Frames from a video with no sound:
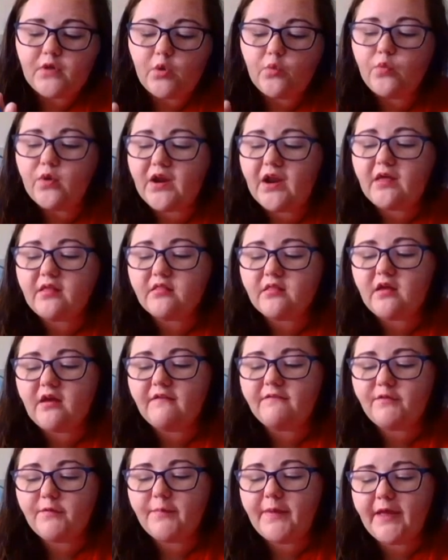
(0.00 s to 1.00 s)
what I
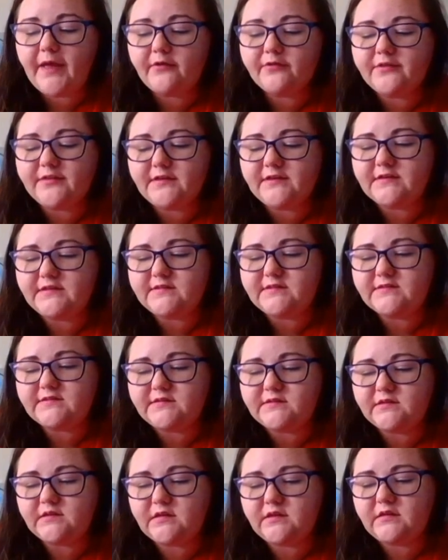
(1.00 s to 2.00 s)
love about
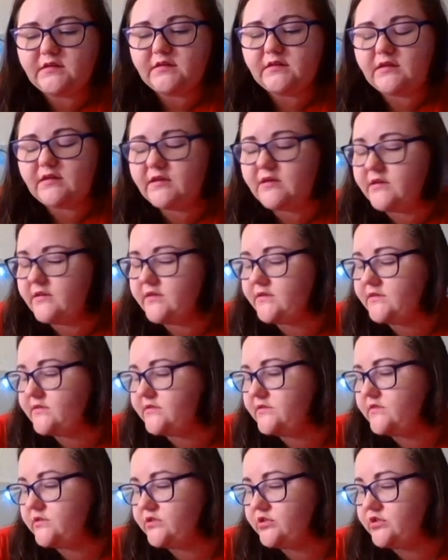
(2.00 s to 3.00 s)
this
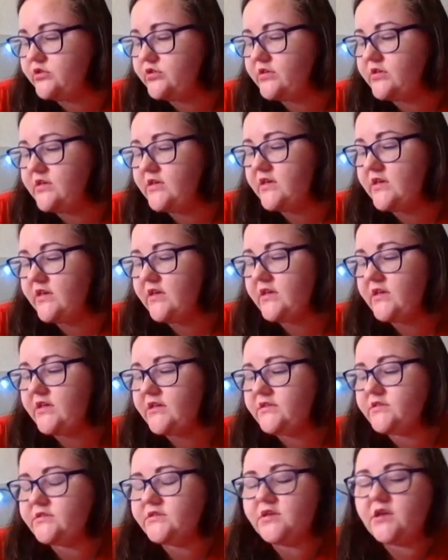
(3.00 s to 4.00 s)
is you can
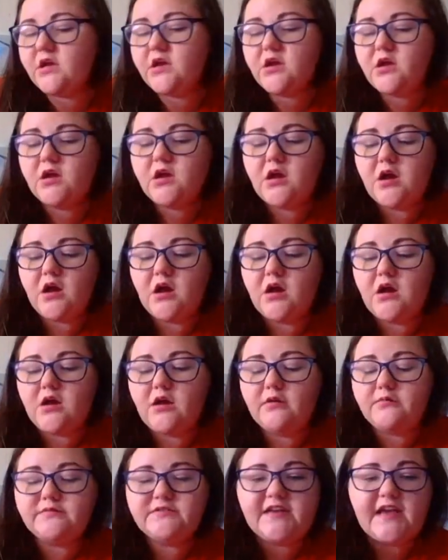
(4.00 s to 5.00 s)
get
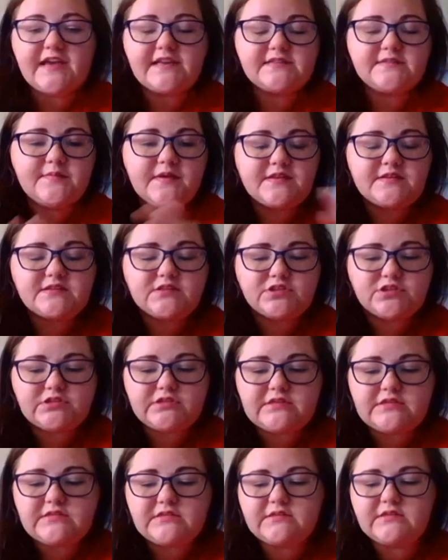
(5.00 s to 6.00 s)
um, text
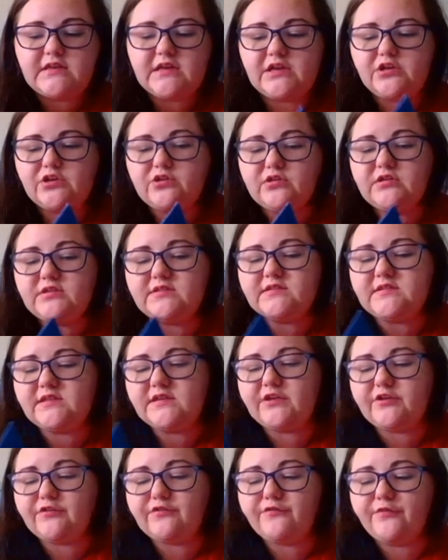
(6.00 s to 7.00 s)
messages and you can see
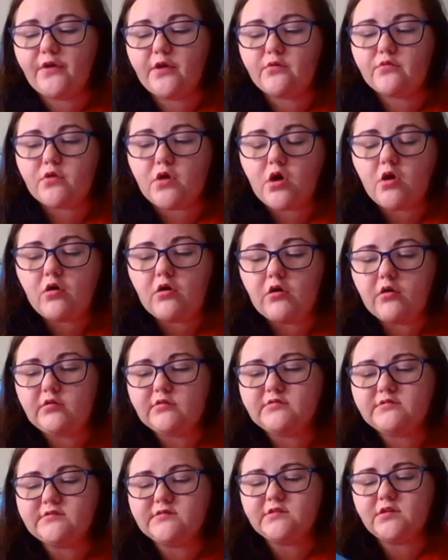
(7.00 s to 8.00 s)
your phone
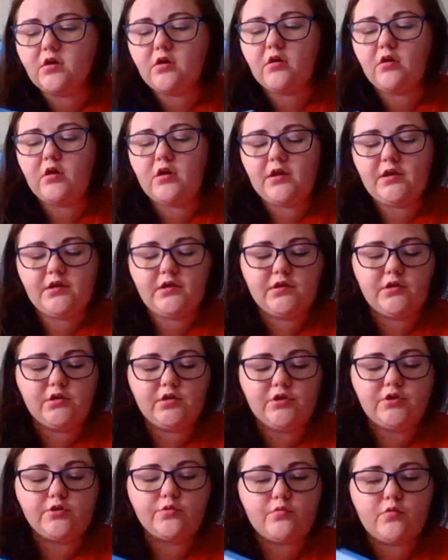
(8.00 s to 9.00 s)
calls on
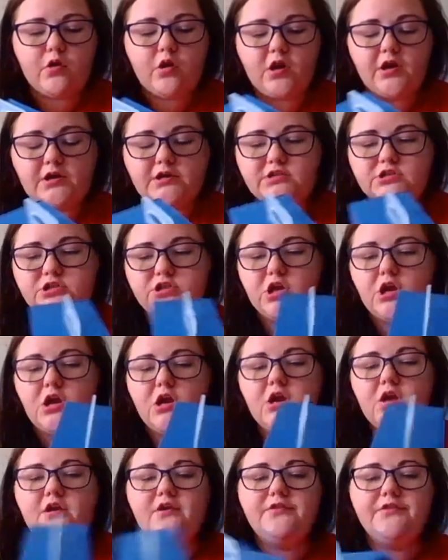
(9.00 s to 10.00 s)
your watch.
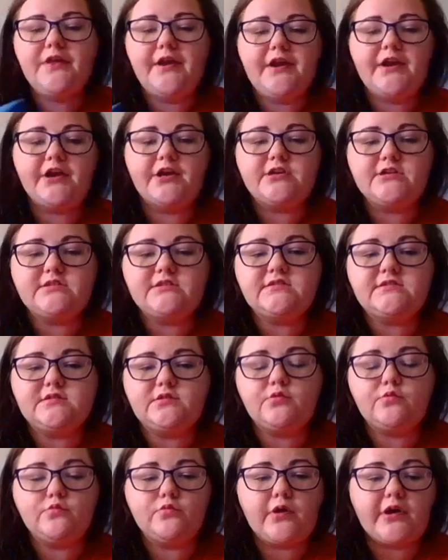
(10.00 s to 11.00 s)
There's
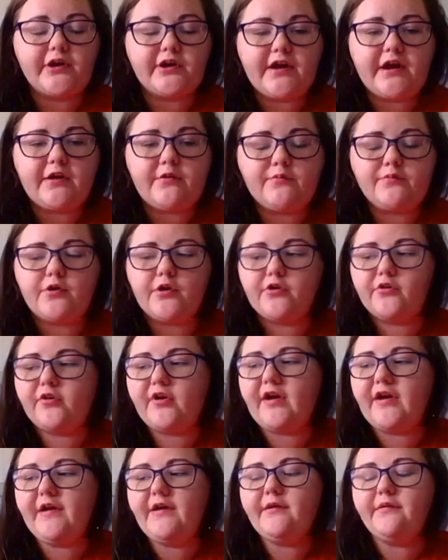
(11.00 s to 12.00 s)
workout
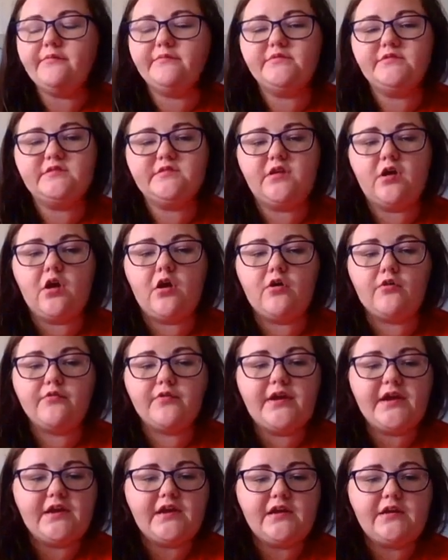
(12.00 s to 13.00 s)
programs
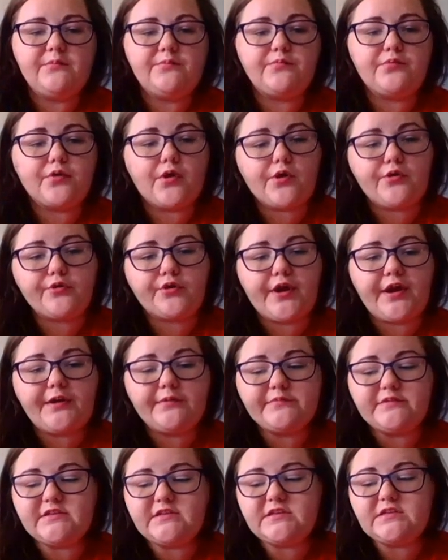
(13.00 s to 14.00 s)
already
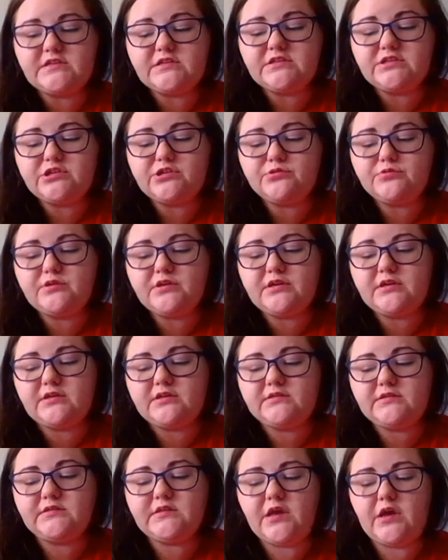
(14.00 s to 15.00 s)
programmed into
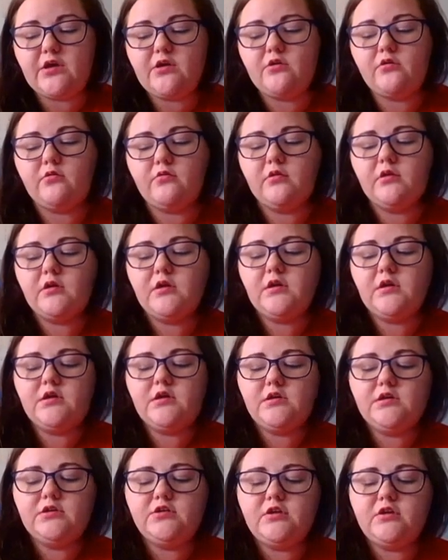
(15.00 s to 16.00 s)
it, so
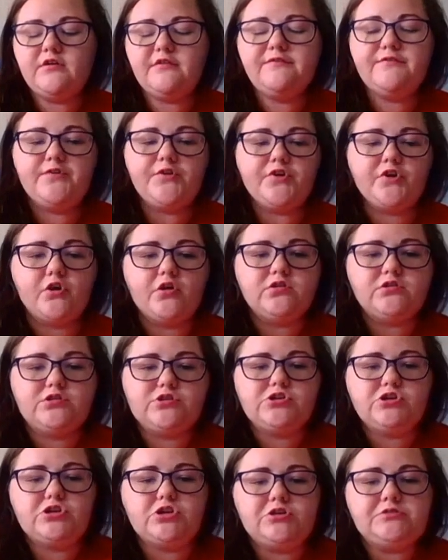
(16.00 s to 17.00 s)
you know if you're not
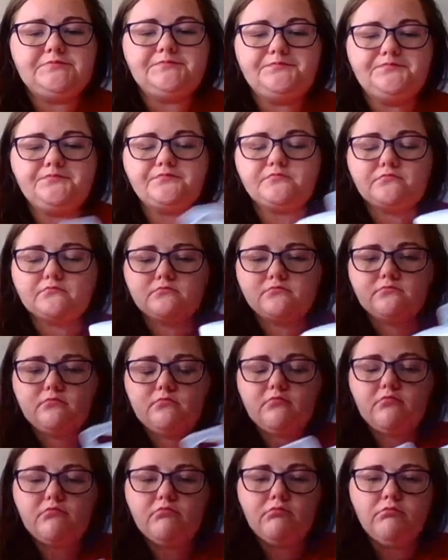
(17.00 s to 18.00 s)
sure,
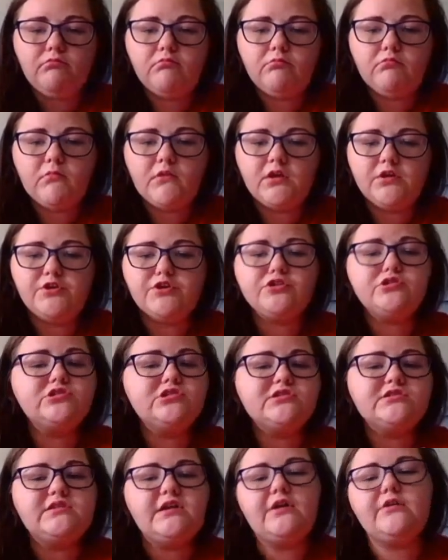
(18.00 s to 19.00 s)
you're
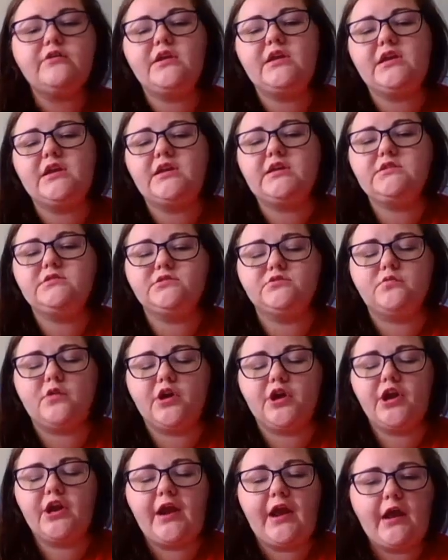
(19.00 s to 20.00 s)
just now getting into
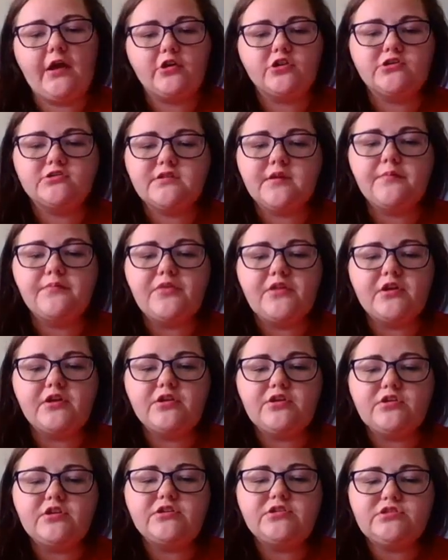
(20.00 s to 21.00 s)
working out or something,
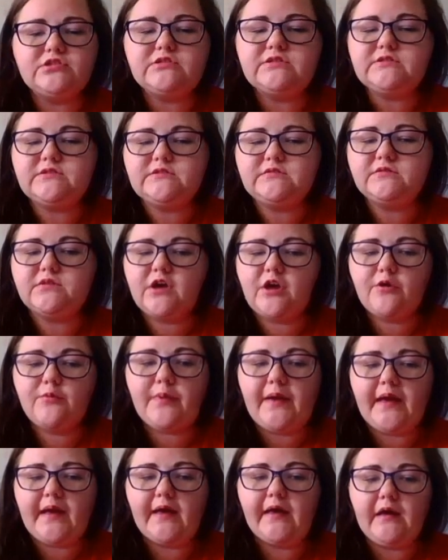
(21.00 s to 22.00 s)
you can just go
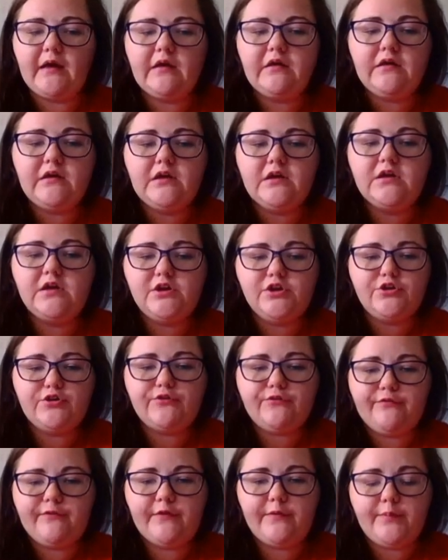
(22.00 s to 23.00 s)
buy your
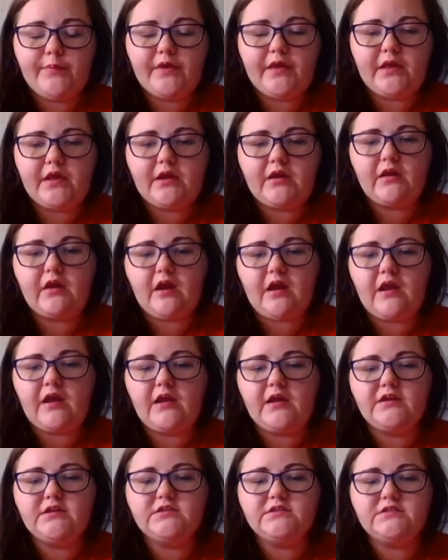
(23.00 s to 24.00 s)
Fitbit
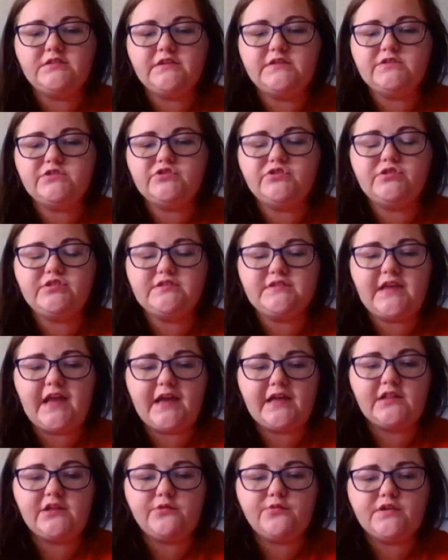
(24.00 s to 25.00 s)
and it tells you
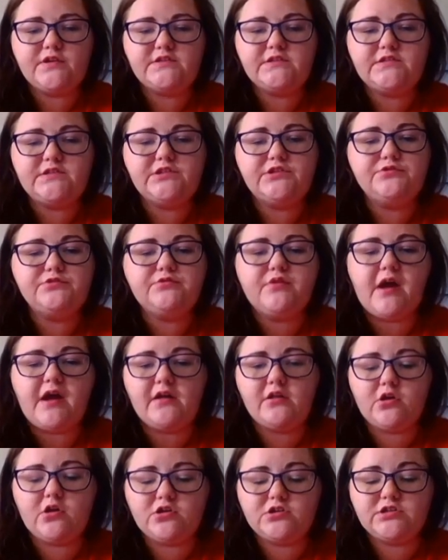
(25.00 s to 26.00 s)
exactly what to do, how
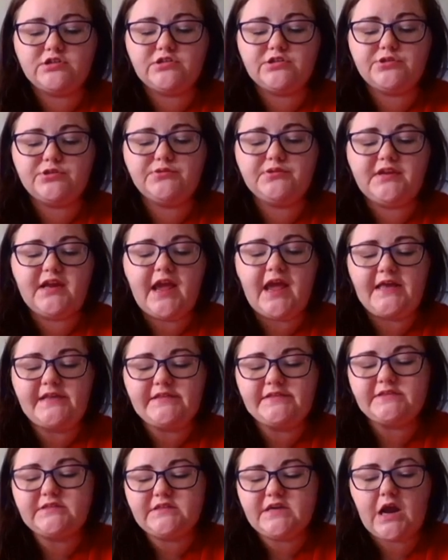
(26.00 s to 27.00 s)
long to do it. It has
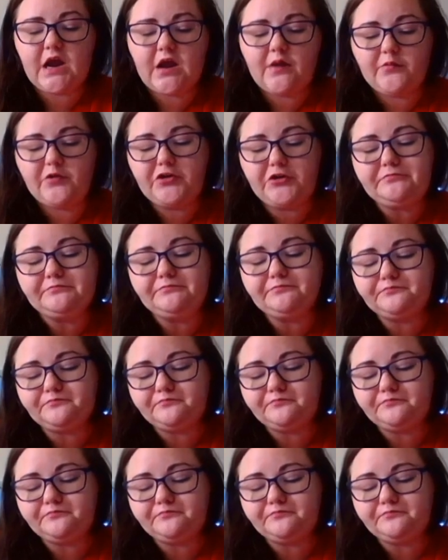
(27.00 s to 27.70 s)
a timer.